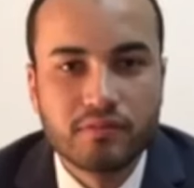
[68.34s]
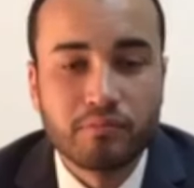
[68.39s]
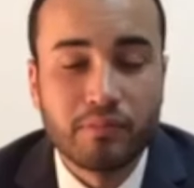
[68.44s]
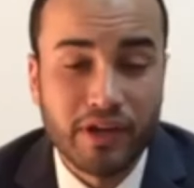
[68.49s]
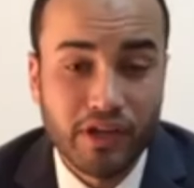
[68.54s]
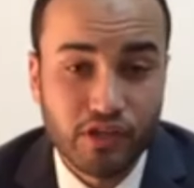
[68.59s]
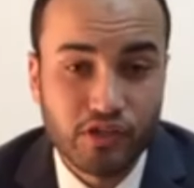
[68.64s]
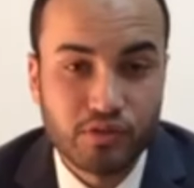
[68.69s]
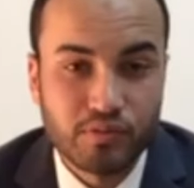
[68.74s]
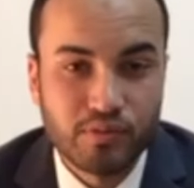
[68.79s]

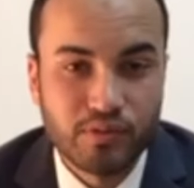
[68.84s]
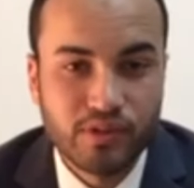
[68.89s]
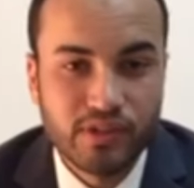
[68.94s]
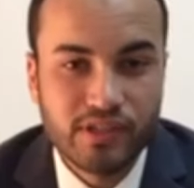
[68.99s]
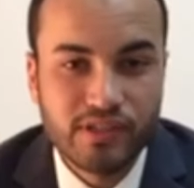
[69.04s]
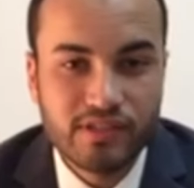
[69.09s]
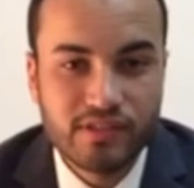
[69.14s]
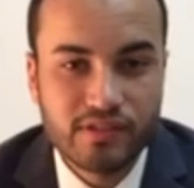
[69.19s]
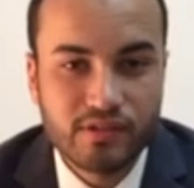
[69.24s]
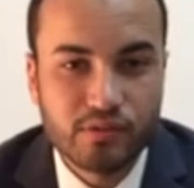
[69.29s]
My
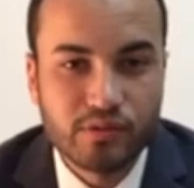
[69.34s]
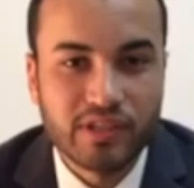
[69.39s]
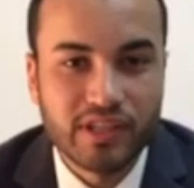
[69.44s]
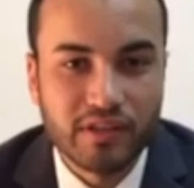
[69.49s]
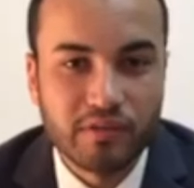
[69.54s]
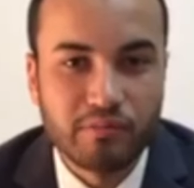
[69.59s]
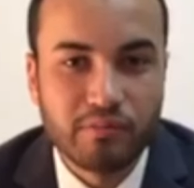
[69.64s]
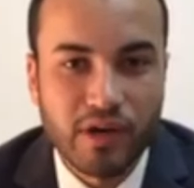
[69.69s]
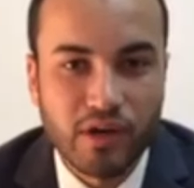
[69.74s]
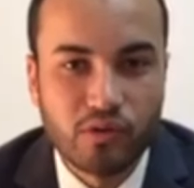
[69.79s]
experience with
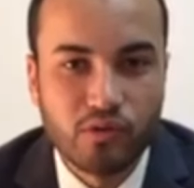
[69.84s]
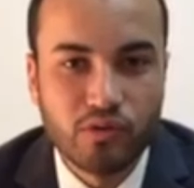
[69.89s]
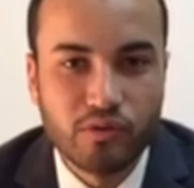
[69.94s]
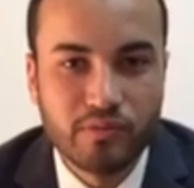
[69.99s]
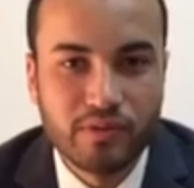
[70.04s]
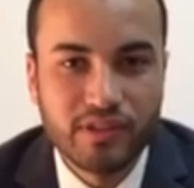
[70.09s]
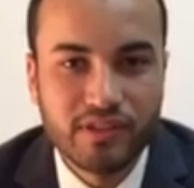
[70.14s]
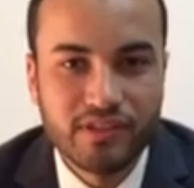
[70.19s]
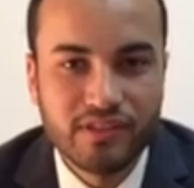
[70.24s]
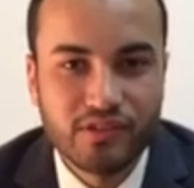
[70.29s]
Empower
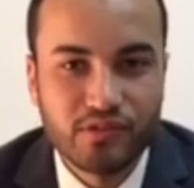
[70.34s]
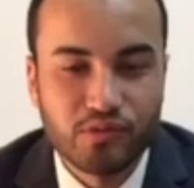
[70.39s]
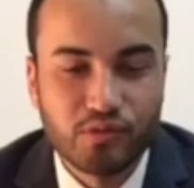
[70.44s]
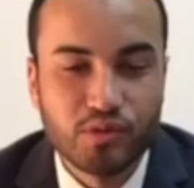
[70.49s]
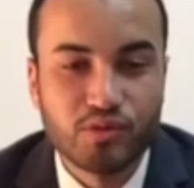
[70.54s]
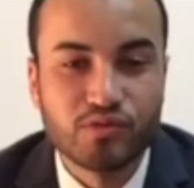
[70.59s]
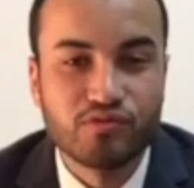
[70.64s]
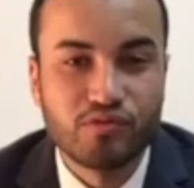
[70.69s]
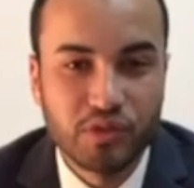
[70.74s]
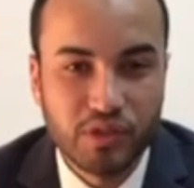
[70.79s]
Women
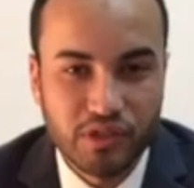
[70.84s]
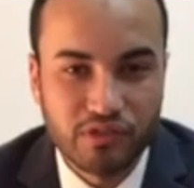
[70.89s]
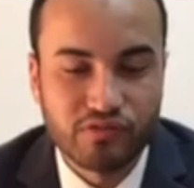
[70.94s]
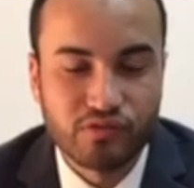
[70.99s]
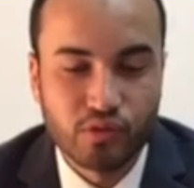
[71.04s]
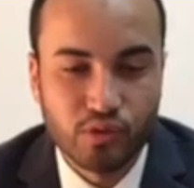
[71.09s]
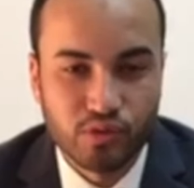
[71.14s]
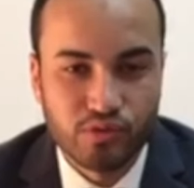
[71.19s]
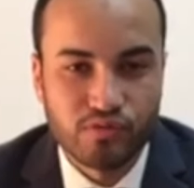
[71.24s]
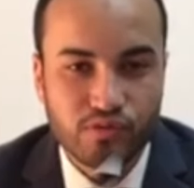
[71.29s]
was very
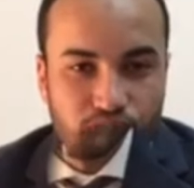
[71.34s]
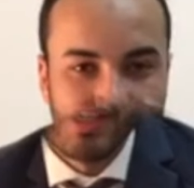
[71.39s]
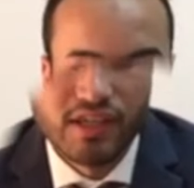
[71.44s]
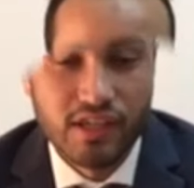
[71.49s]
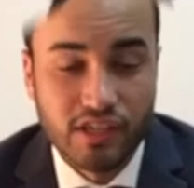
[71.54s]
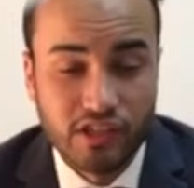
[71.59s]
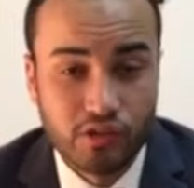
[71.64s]
fruitful.